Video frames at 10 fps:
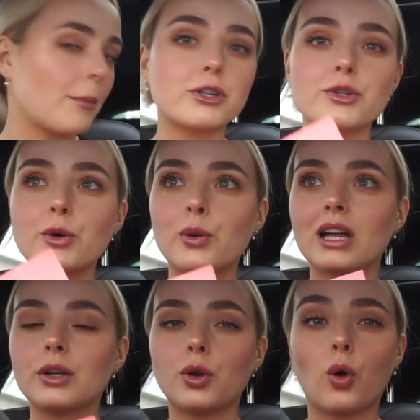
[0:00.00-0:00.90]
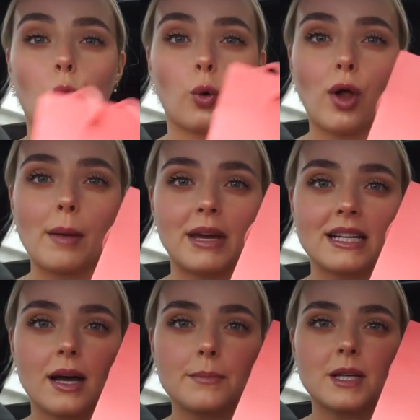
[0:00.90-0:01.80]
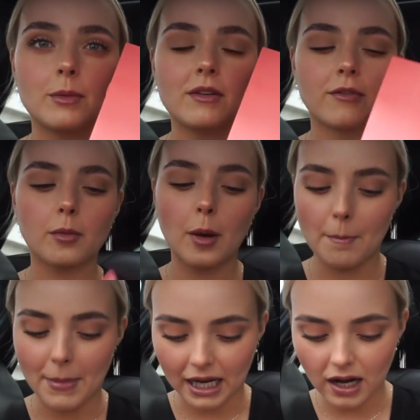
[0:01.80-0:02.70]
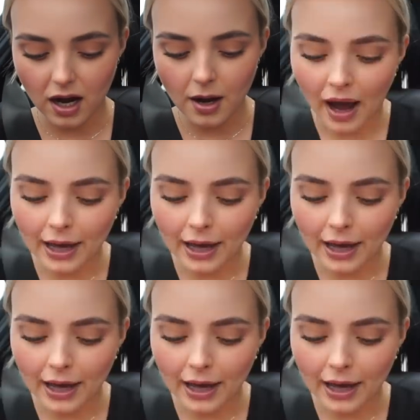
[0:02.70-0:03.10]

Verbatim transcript: I'm gonna do a quick little haul. I picked up something from Mecca.